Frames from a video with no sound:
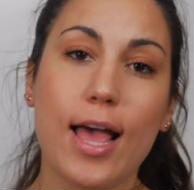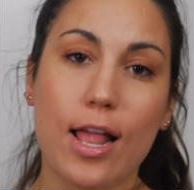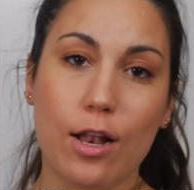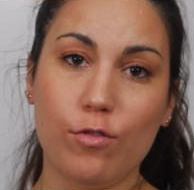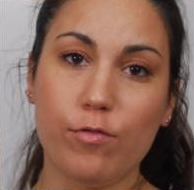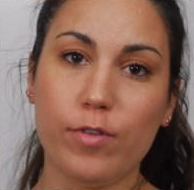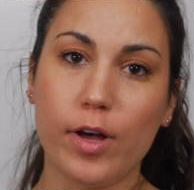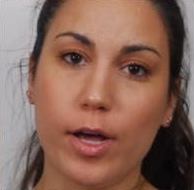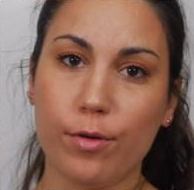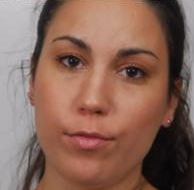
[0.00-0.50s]
el
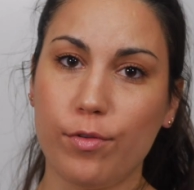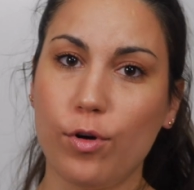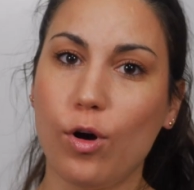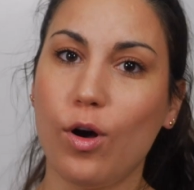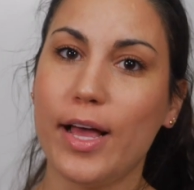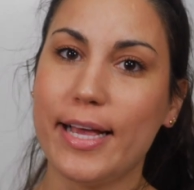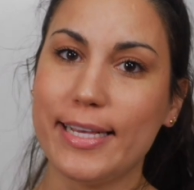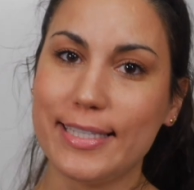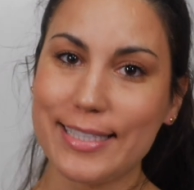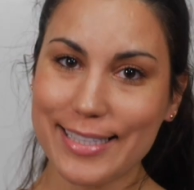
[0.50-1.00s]

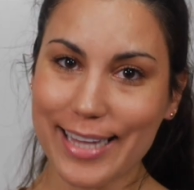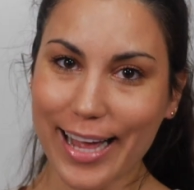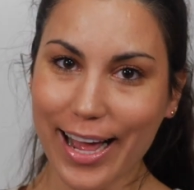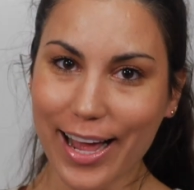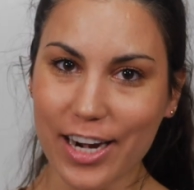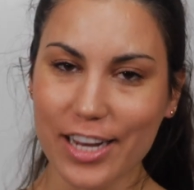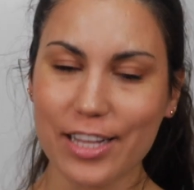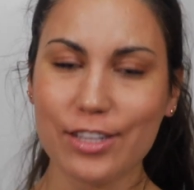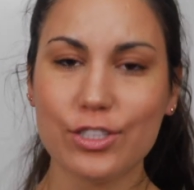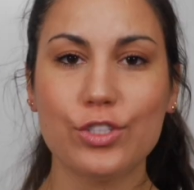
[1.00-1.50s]
verbo
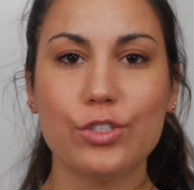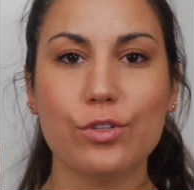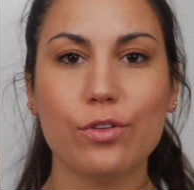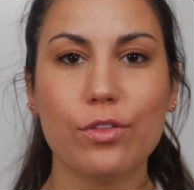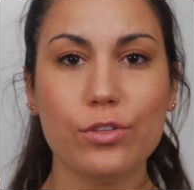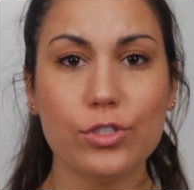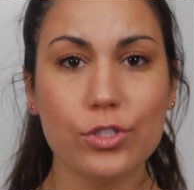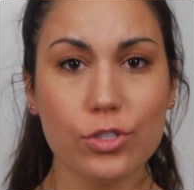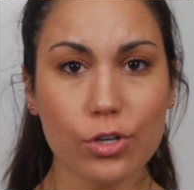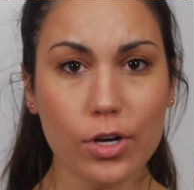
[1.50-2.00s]
estar to
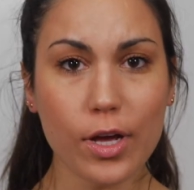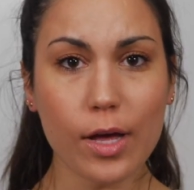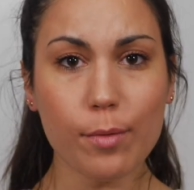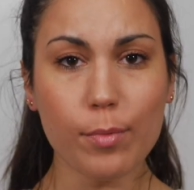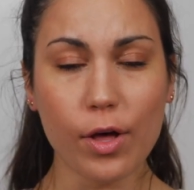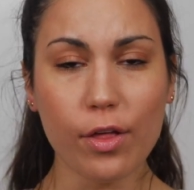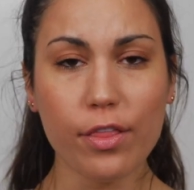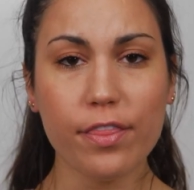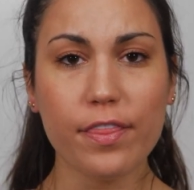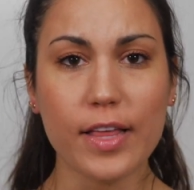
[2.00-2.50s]
talk
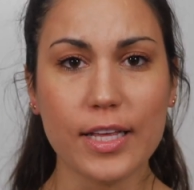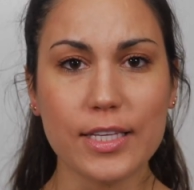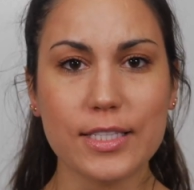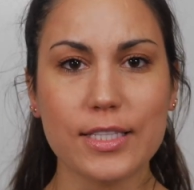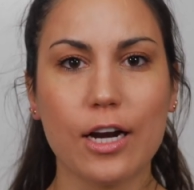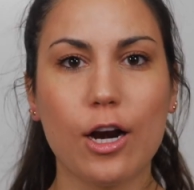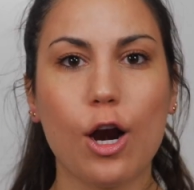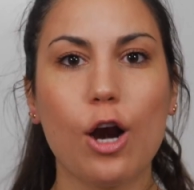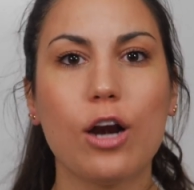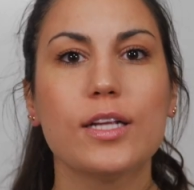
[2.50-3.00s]
about things
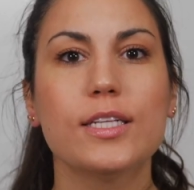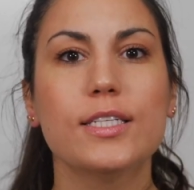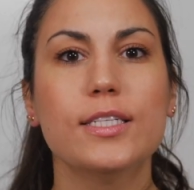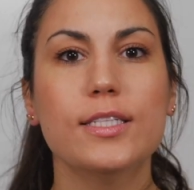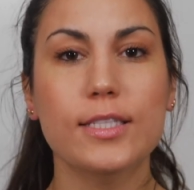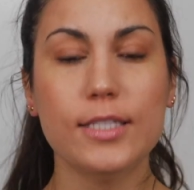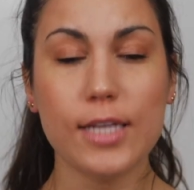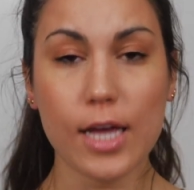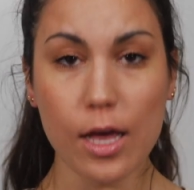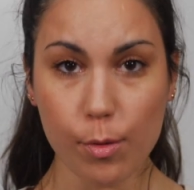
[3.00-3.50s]
that are
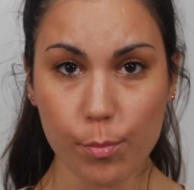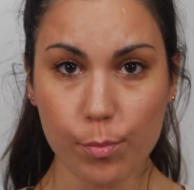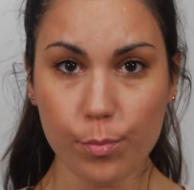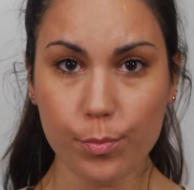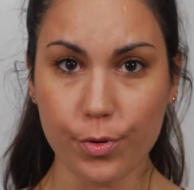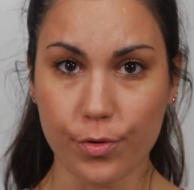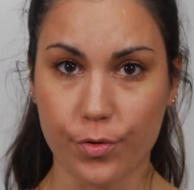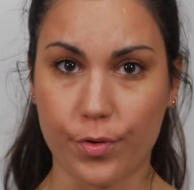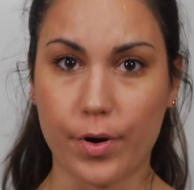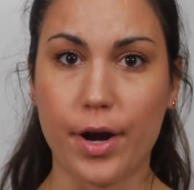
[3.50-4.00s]

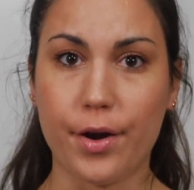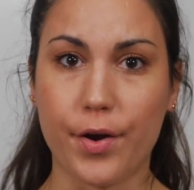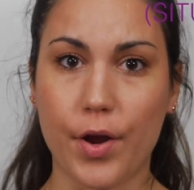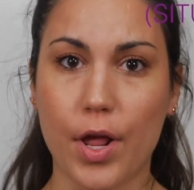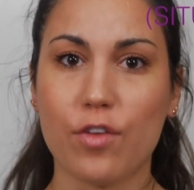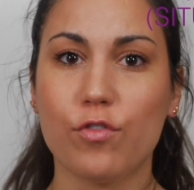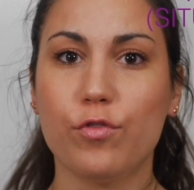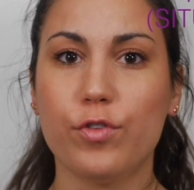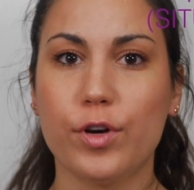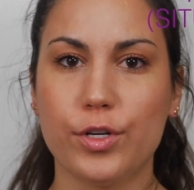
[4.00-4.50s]

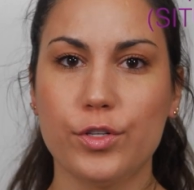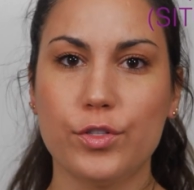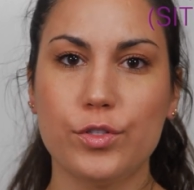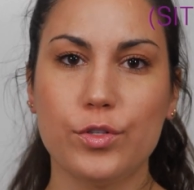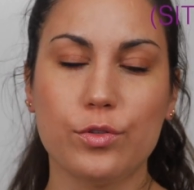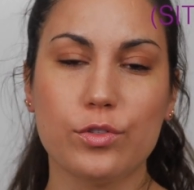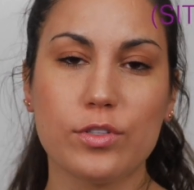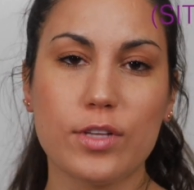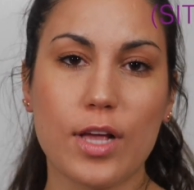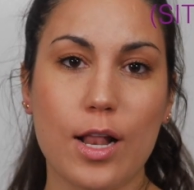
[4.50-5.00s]
temporary
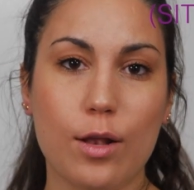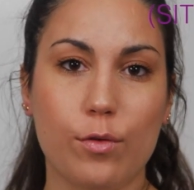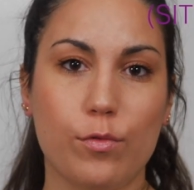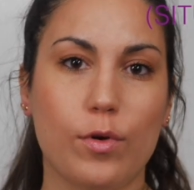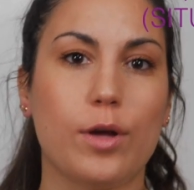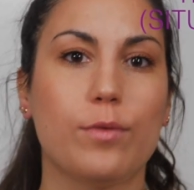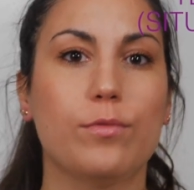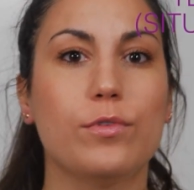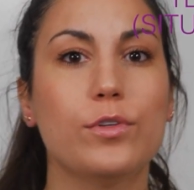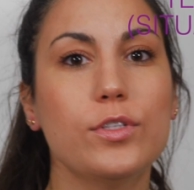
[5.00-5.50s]
versus el
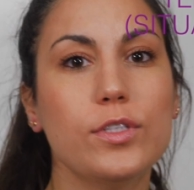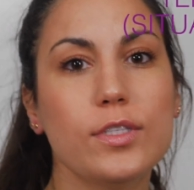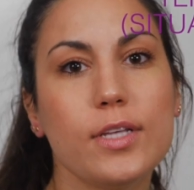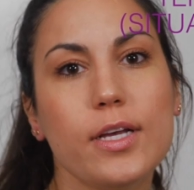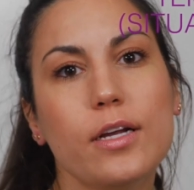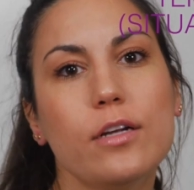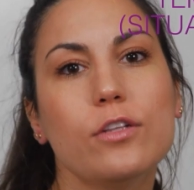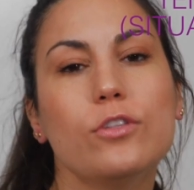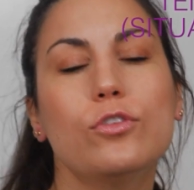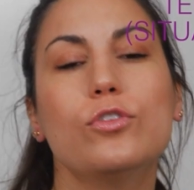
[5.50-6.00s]
verbo
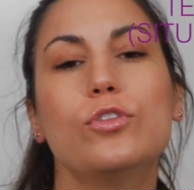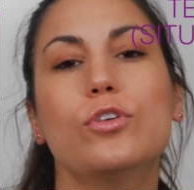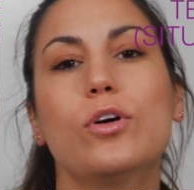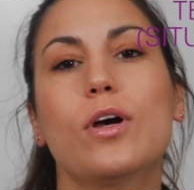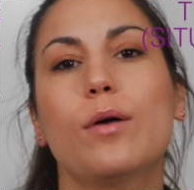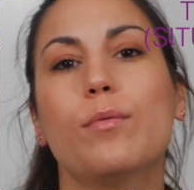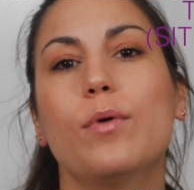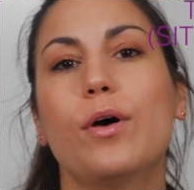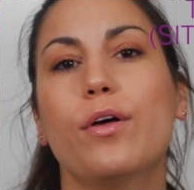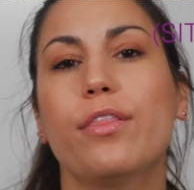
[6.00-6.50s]
ser to
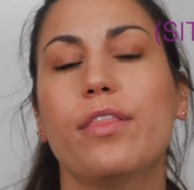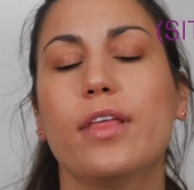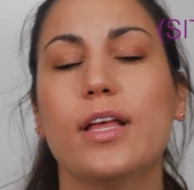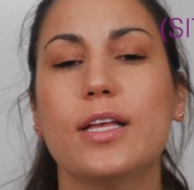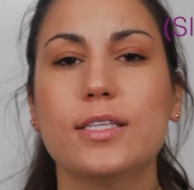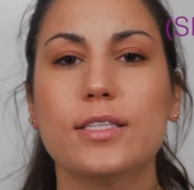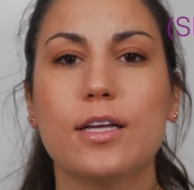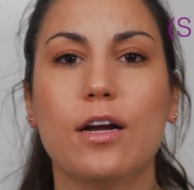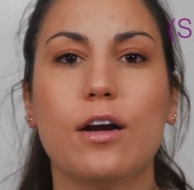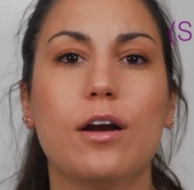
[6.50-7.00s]
talk about
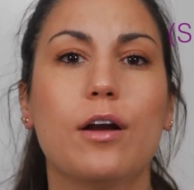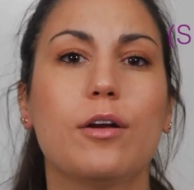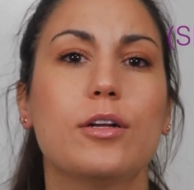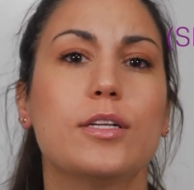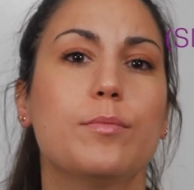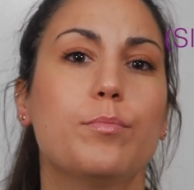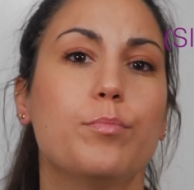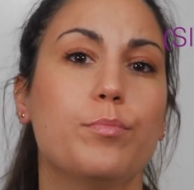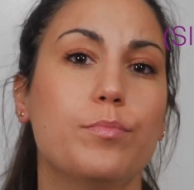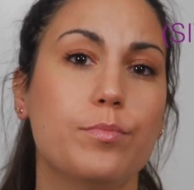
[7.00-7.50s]
things that are
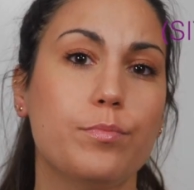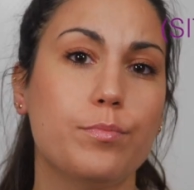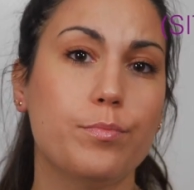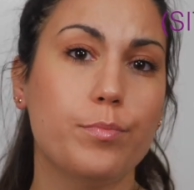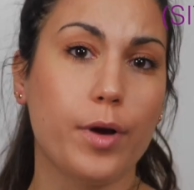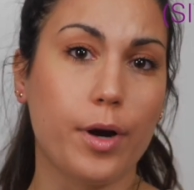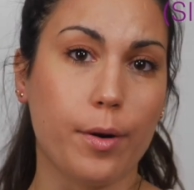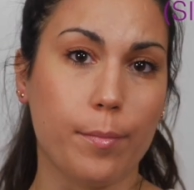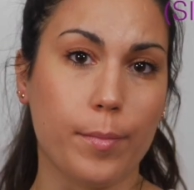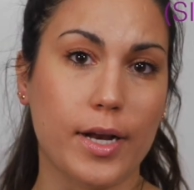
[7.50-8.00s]

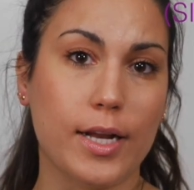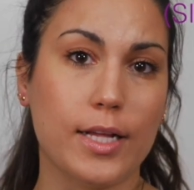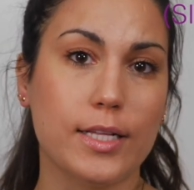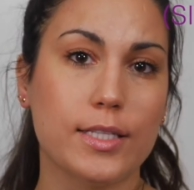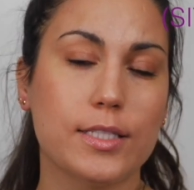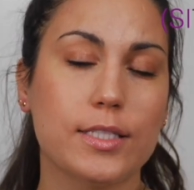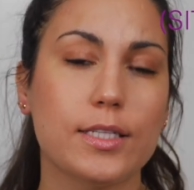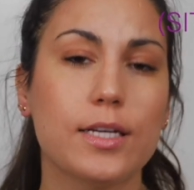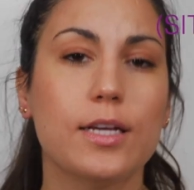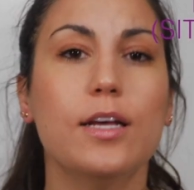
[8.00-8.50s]

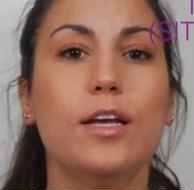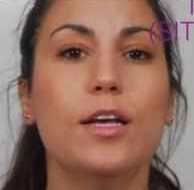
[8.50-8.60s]
permanent.